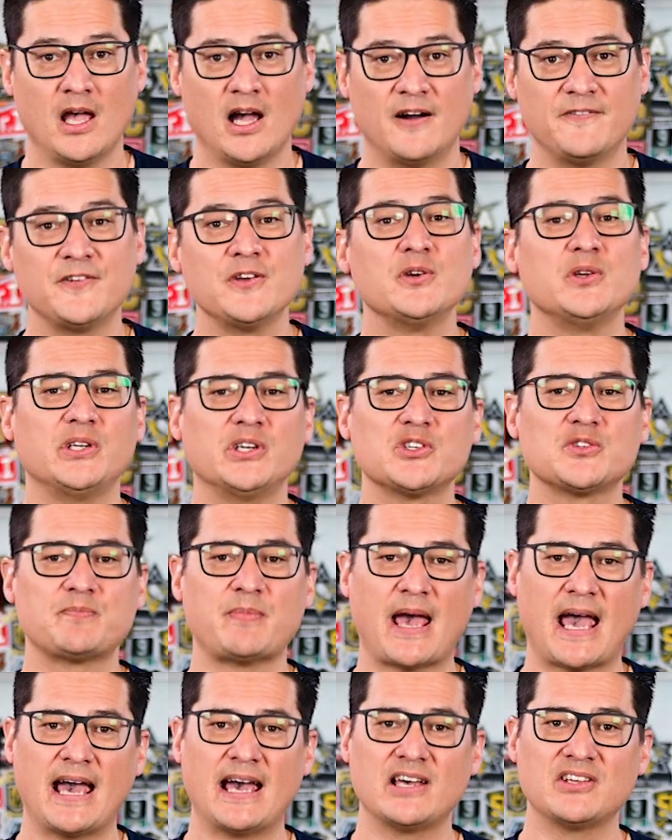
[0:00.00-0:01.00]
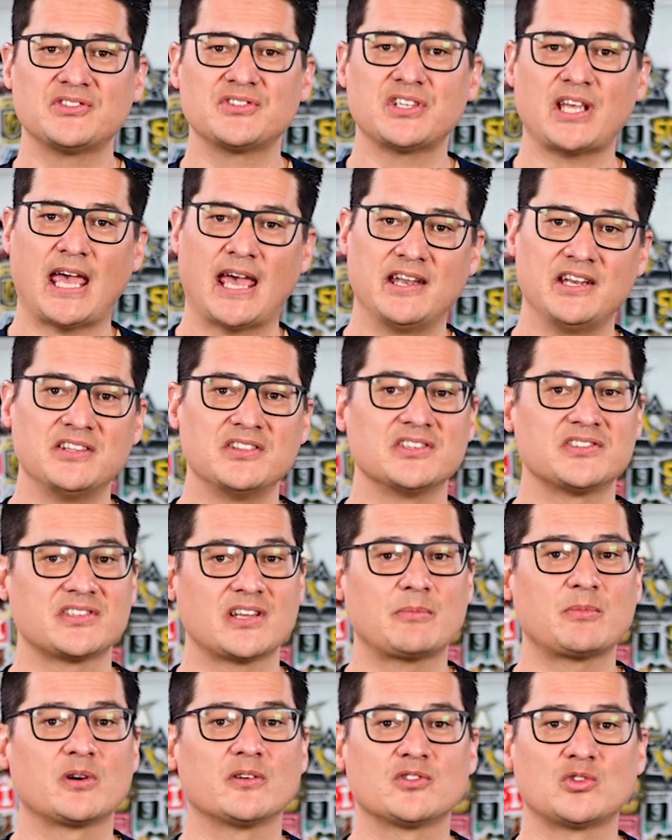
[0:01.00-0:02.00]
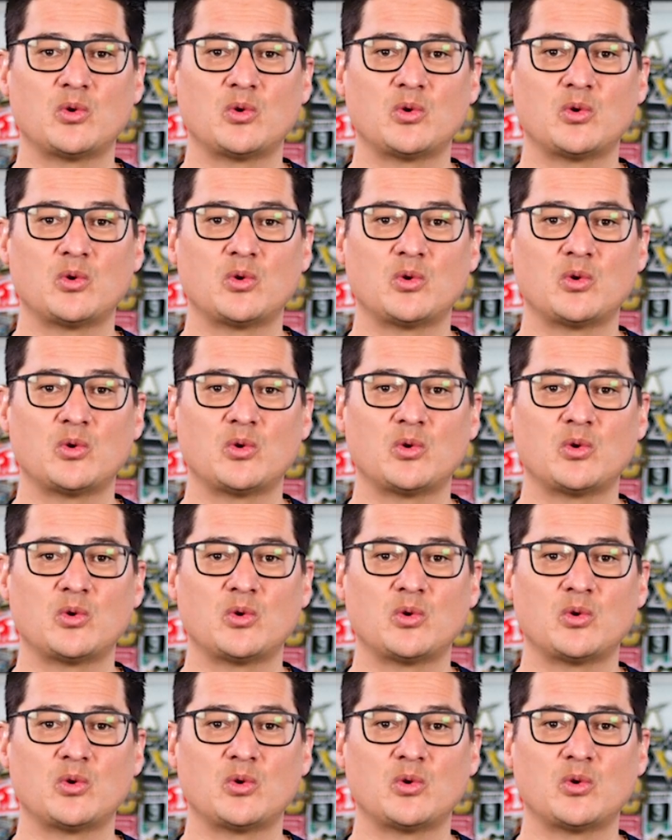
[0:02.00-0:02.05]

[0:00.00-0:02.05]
A few years pass, and in the summer of